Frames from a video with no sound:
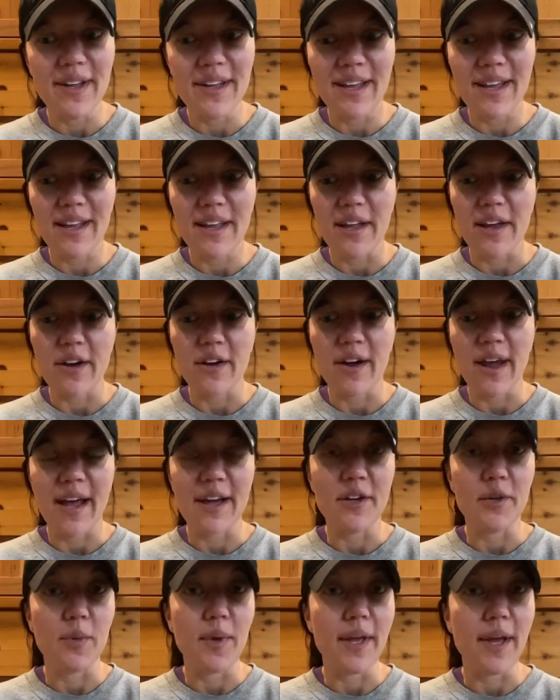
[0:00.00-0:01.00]
get here, I
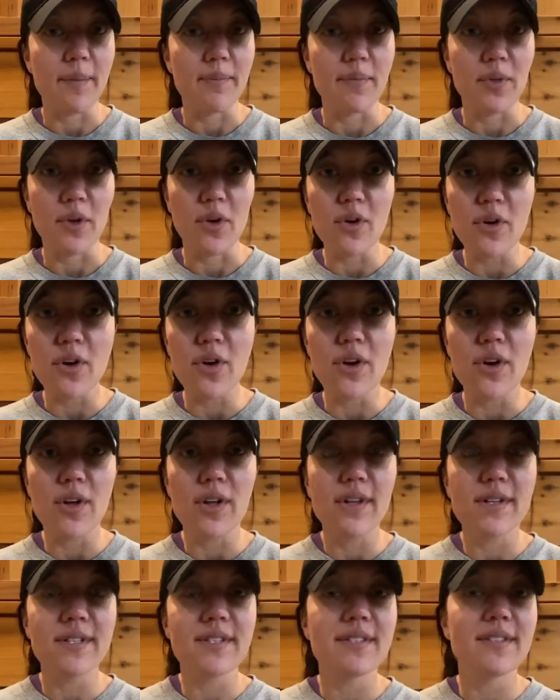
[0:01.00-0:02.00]
had to wake up the
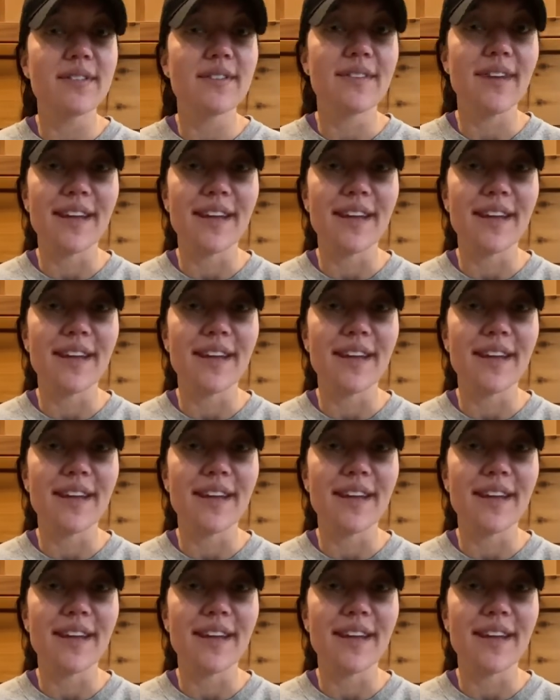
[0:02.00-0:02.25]
girls.